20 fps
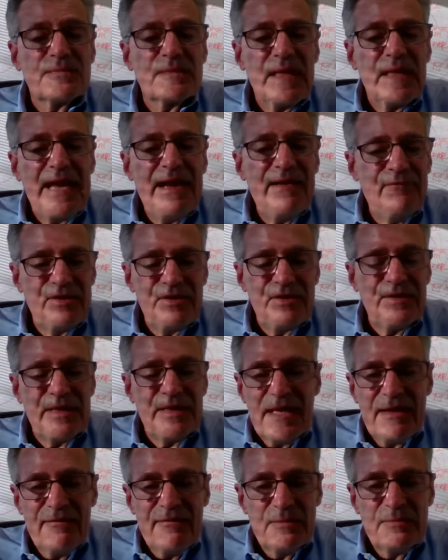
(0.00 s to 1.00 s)
Everything,
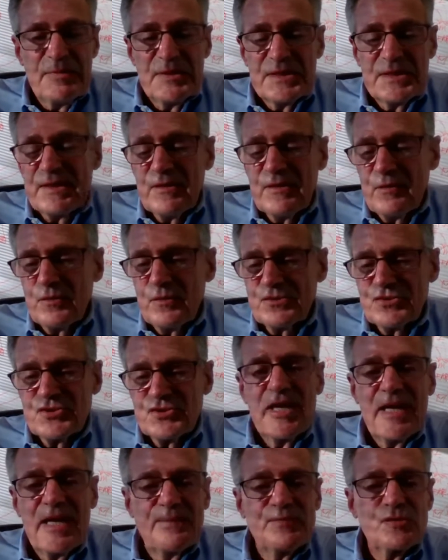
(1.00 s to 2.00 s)
everybody, all
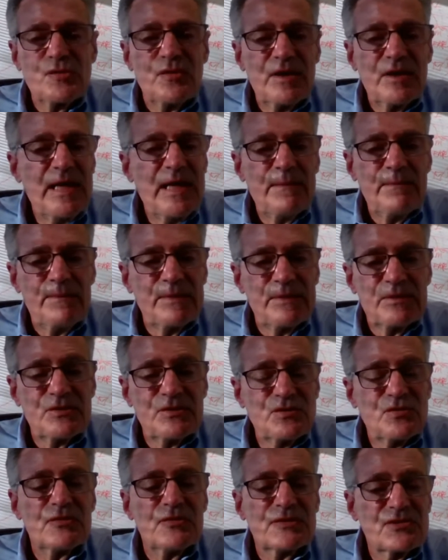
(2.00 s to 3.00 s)
jobs, all capabilities,
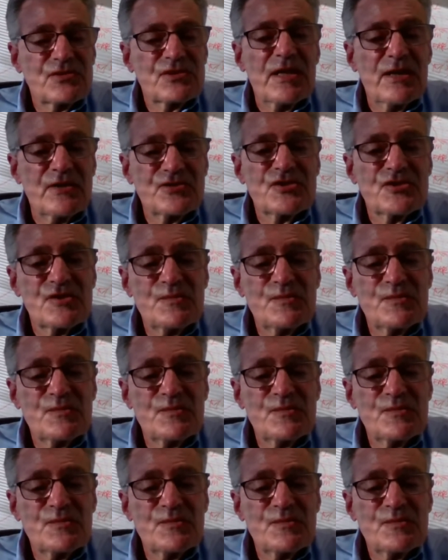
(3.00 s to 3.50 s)
all discussions.